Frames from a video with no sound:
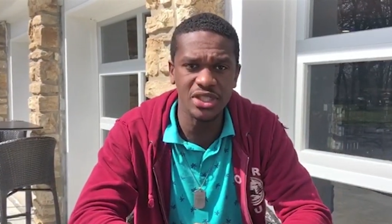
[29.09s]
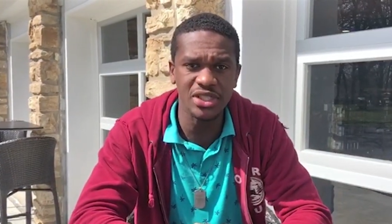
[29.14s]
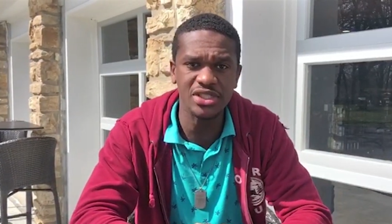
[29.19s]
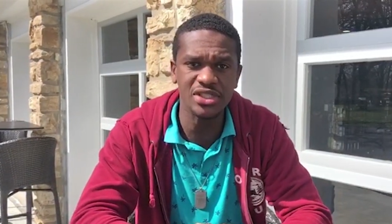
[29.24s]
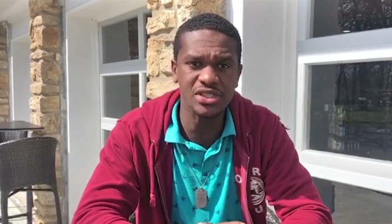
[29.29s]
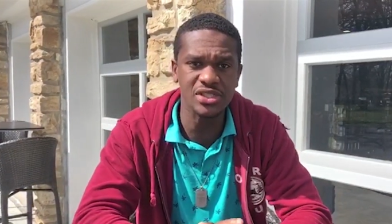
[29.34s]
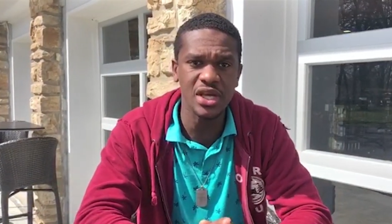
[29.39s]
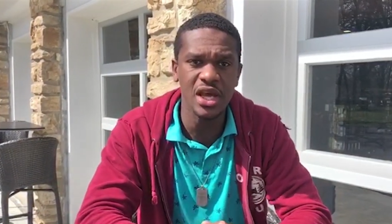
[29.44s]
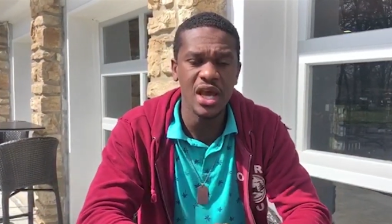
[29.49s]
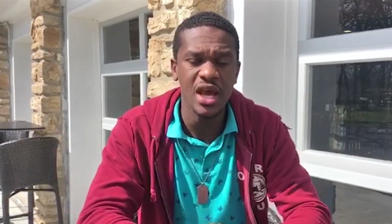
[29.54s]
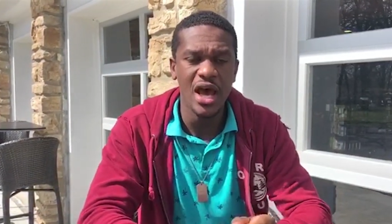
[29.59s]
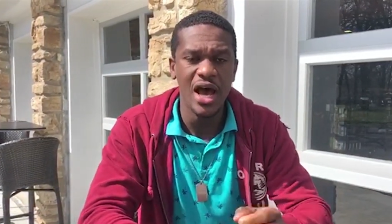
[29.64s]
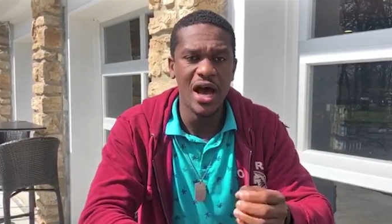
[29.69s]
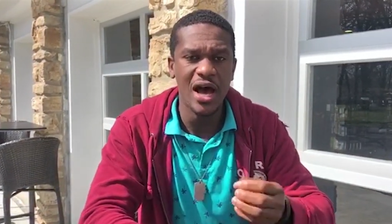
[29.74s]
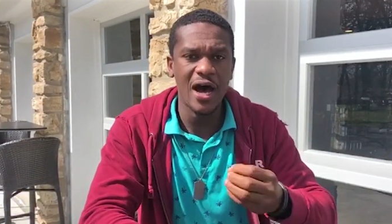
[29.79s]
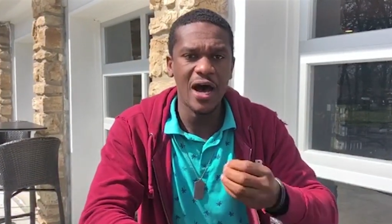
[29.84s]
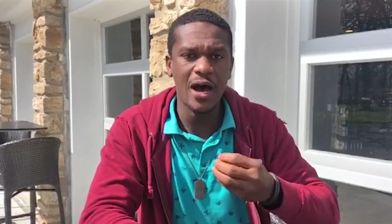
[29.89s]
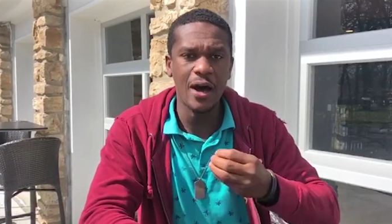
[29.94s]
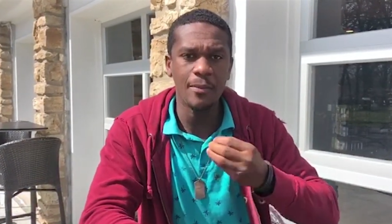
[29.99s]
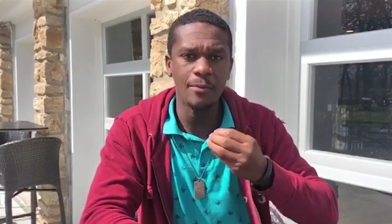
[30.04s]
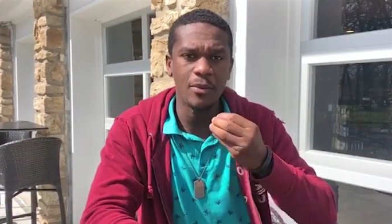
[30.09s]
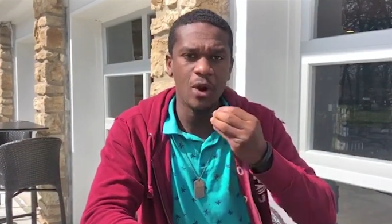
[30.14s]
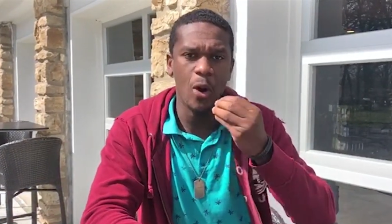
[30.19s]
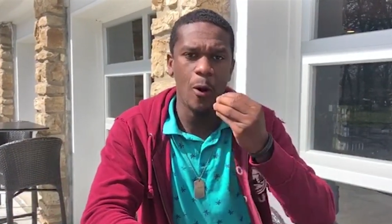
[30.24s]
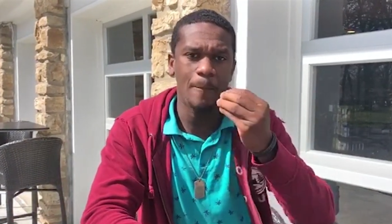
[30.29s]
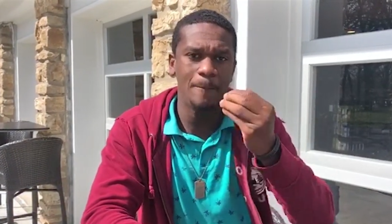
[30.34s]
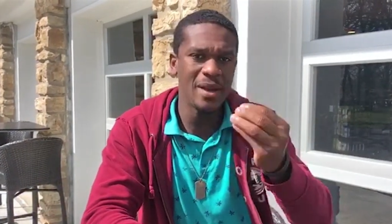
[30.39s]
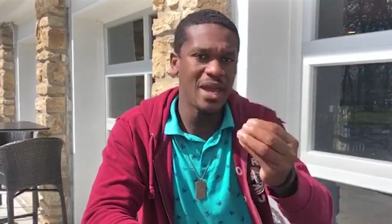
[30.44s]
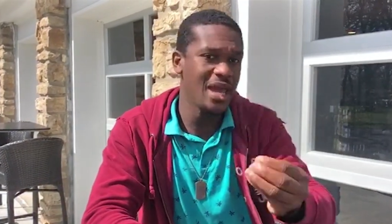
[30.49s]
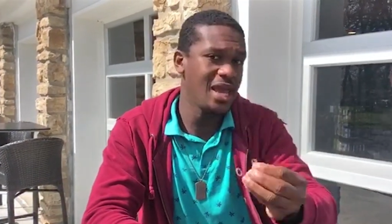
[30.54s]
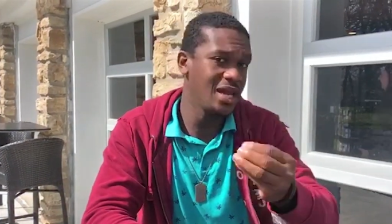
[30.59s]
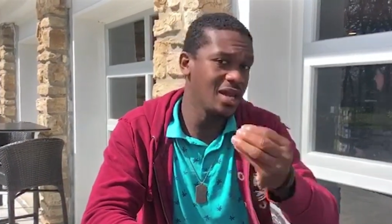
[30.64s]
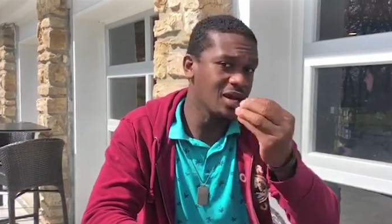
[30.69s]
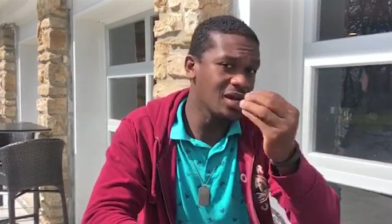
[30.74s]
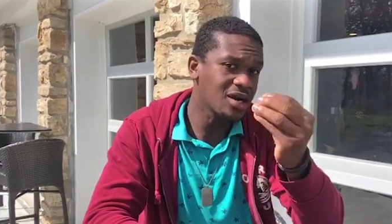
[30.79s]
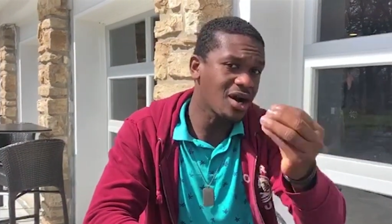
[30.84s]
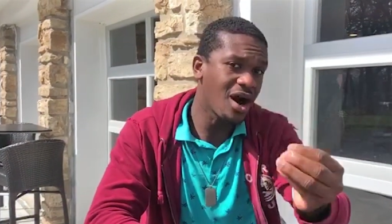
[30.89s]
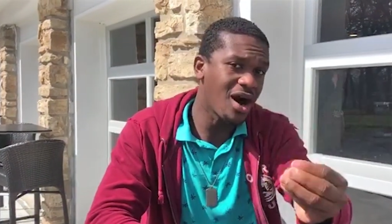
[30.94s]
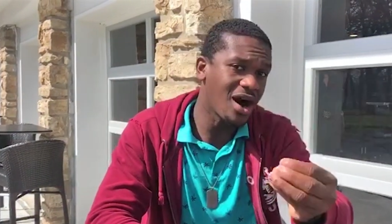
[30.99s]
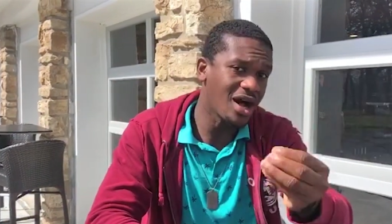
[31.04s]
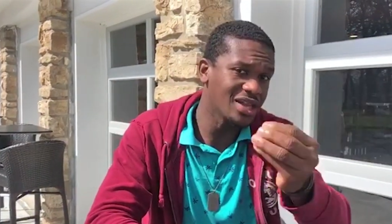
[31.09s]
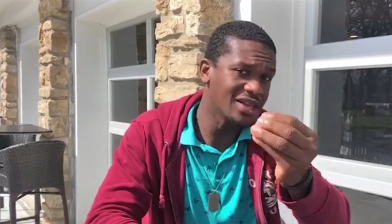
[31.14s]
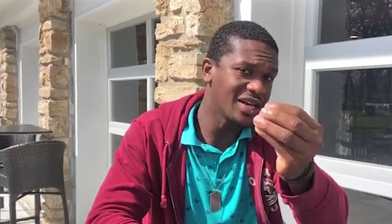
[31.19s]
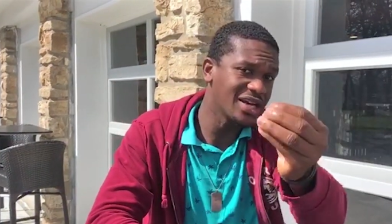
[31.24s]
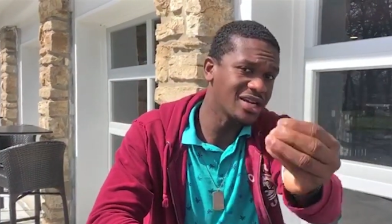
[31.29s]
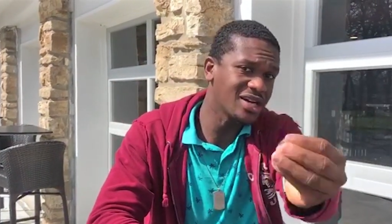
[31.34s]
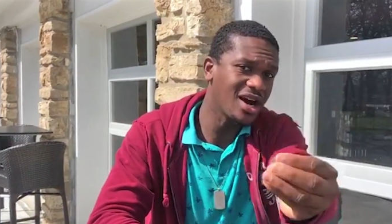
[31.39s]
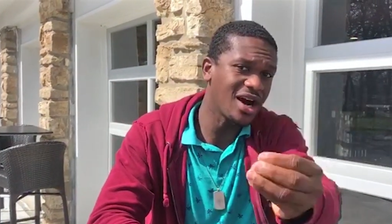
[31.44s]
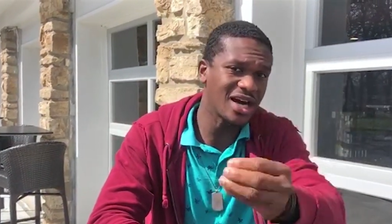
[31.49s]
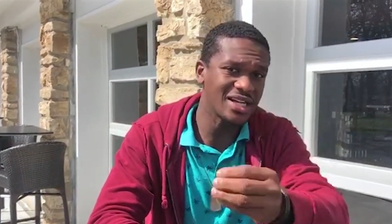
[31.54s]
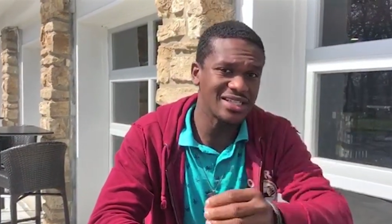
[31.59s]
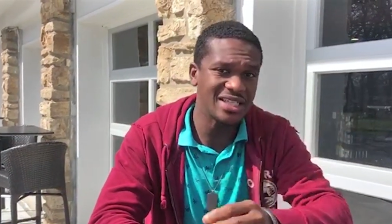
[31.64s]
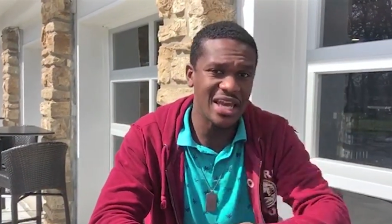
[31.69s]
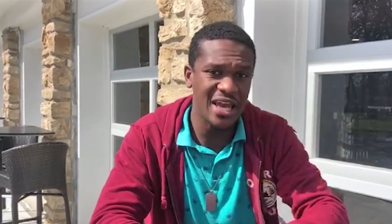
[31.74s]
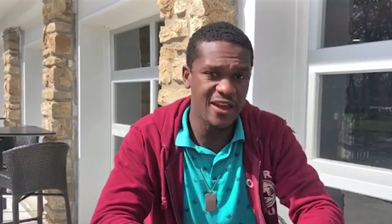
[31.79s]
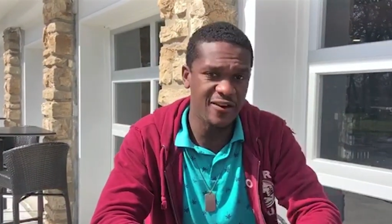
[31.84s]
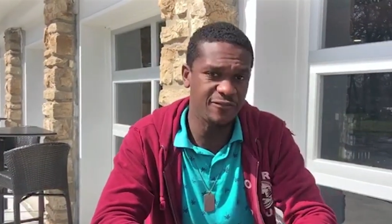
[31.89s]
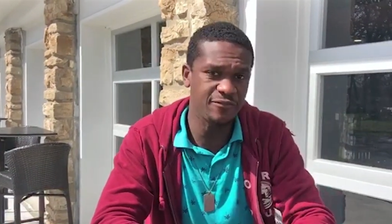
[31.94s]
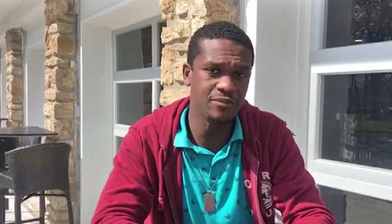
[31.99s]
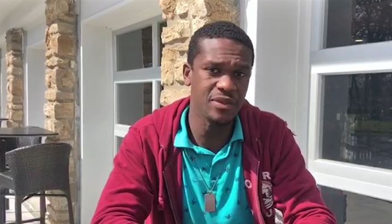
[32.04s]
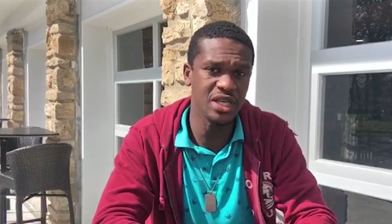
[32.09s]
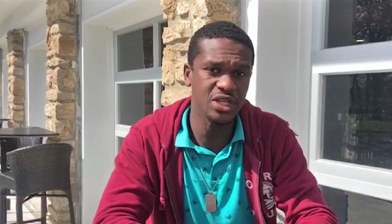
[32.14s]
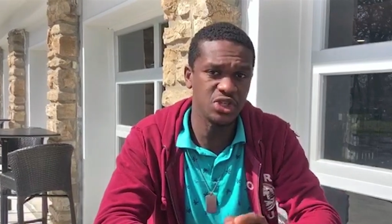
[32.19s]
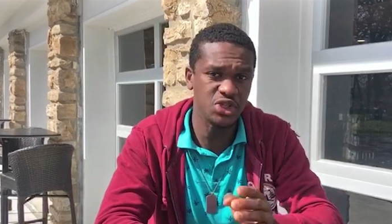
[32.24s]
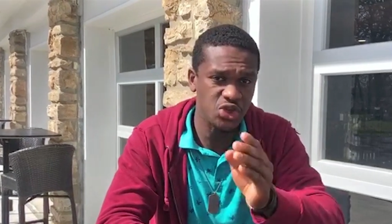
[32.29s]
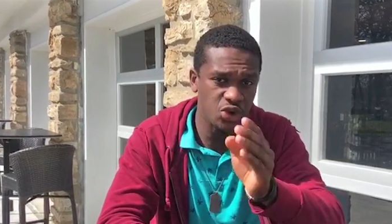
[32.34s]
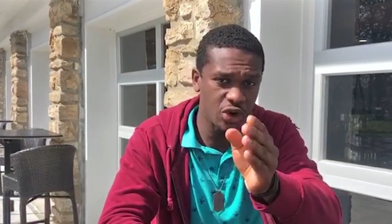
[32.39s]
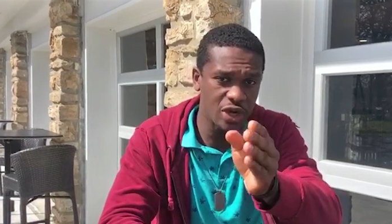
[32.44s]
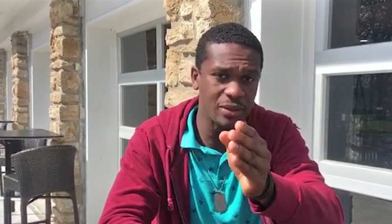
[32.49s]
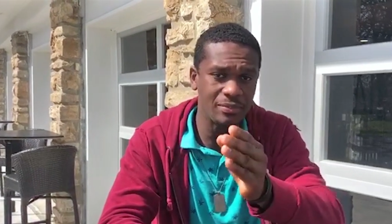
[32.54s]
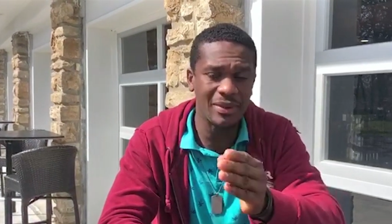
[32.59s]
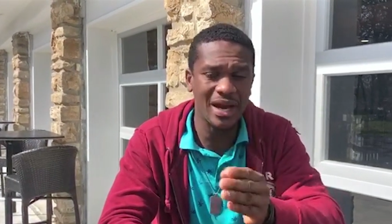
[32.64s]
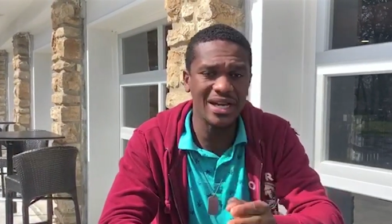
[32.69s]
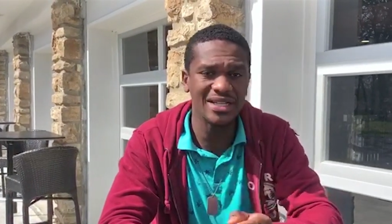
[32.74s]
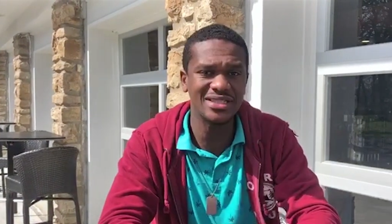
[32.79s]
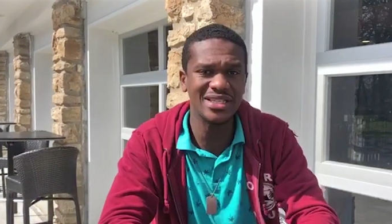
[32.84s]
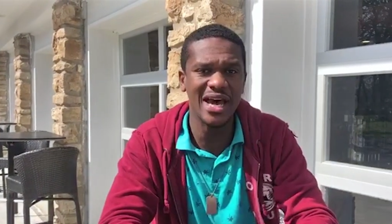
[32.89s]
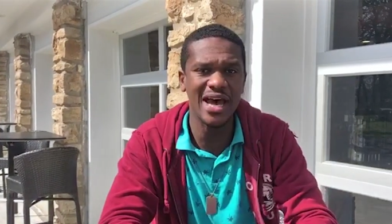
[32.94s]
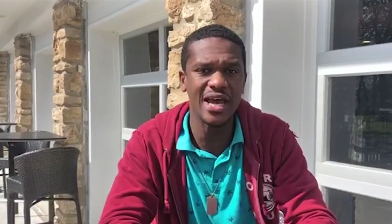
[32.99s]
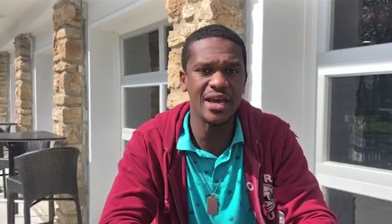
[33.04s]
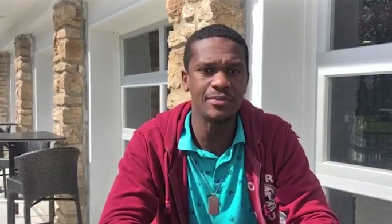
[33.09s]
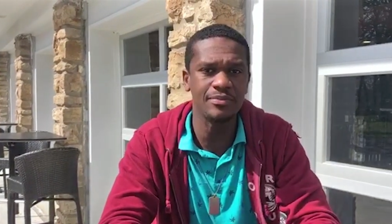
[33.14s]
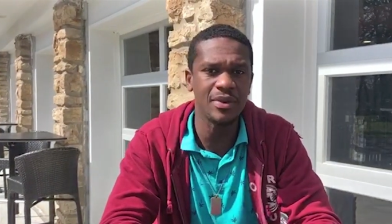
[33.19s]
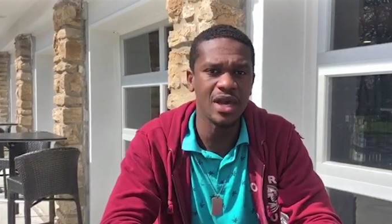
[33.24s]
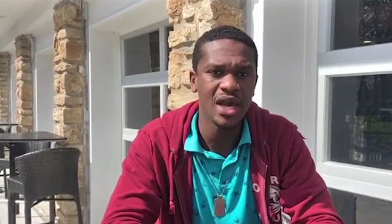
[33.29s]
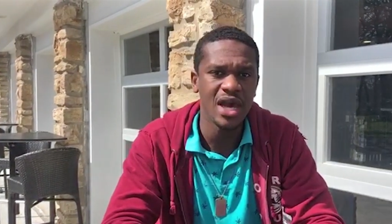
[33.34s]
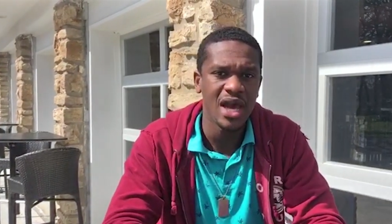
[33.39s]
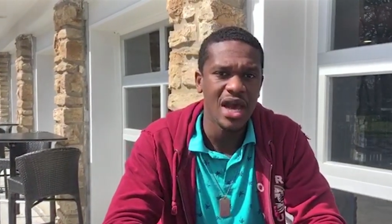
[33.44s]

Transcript: I'm just um, obeying a call that God gave me during my time